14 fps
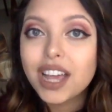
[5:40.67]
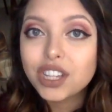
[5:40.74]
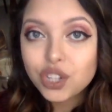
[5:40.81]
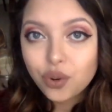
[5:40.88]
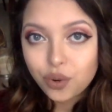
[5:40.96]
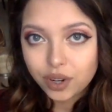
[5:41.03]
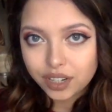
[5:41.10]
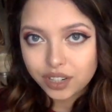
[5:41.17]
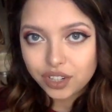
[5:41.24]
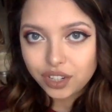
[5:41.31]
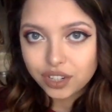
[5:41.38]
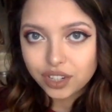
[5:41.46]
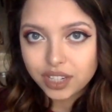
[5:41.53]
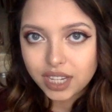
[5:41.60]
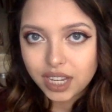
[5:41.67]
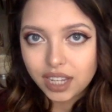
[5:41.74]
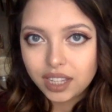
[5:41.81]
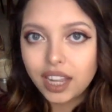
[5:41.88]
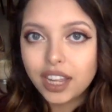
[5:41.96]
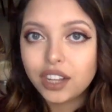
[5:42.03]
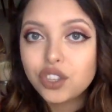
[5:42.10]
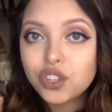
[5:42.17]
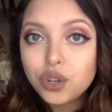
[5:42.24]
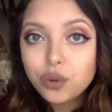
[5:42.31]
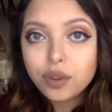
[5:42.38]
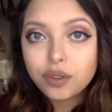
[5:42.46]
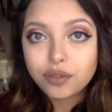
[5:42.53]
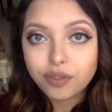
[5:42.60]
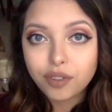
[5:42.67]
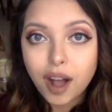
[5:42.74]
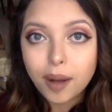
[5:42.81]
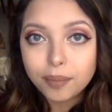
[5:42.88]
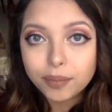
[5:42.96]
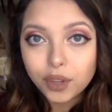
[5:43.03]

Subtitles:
escorted to your seat, like to and from.